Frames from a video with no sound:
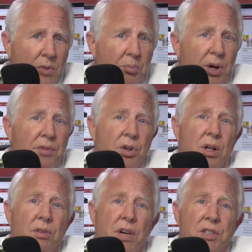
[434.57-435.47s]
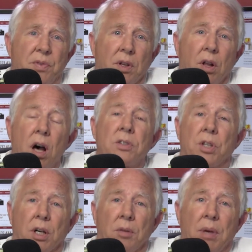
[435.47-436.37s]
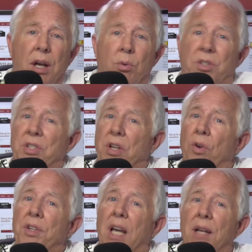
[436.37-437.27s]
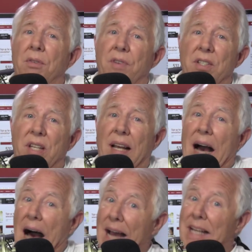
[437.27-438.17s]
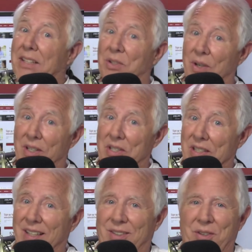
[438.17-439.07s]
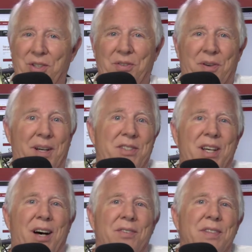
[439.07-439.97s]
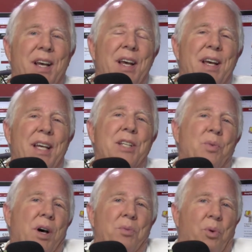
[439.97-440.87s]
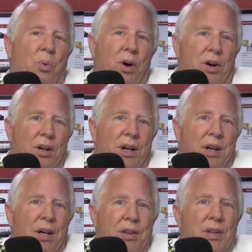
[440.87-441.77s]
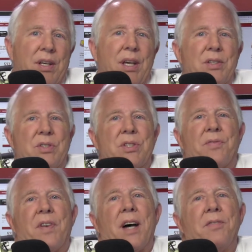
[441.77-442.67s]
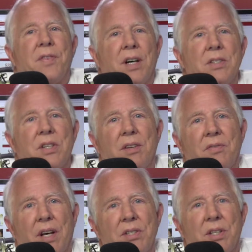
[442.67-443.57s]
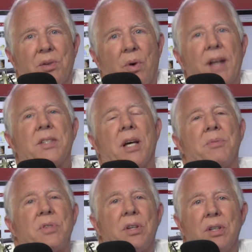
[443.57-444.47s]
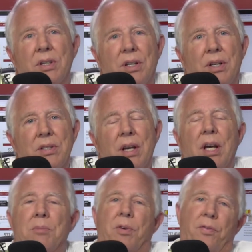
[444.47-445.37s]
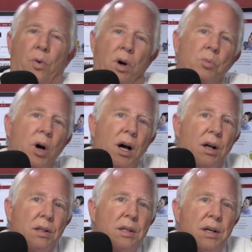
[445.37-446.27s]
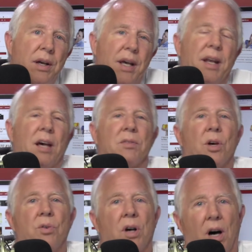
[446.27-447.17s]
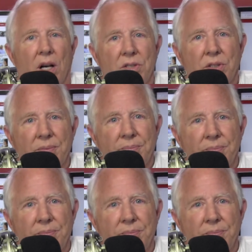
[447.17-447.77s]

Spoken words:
But if you're going to invest for the long term, which is the only kind of investing I endorse or do for myself, either one will work. The key is just to find funds that invest in the right type of securities, perform well, and have low cost.